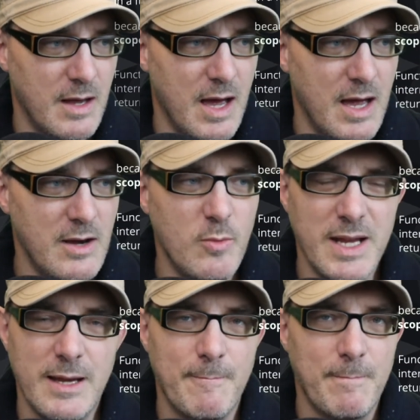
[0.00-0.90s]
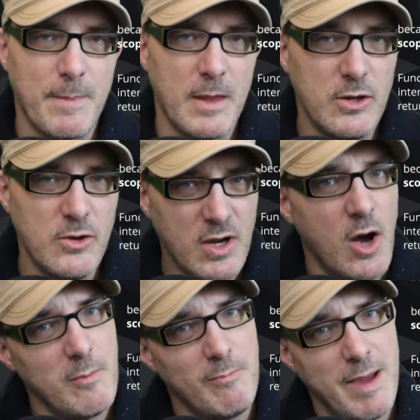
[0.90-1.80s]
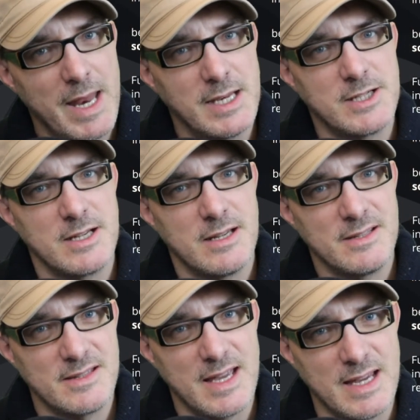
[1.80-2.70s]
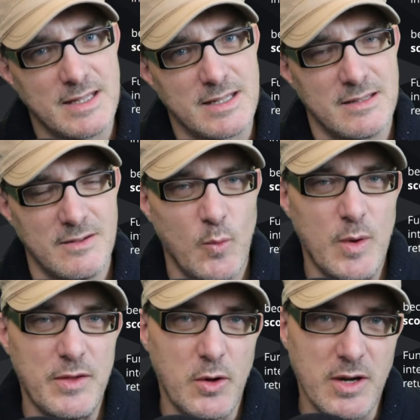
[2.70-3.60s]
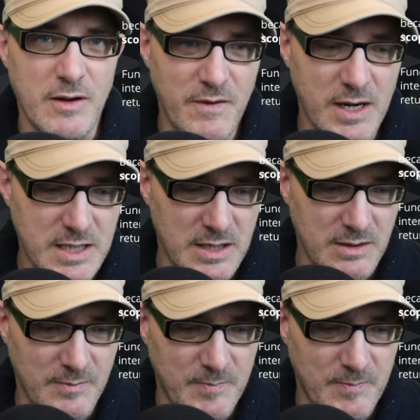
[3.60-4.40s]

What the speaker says: And normally you can't manage state with only a function.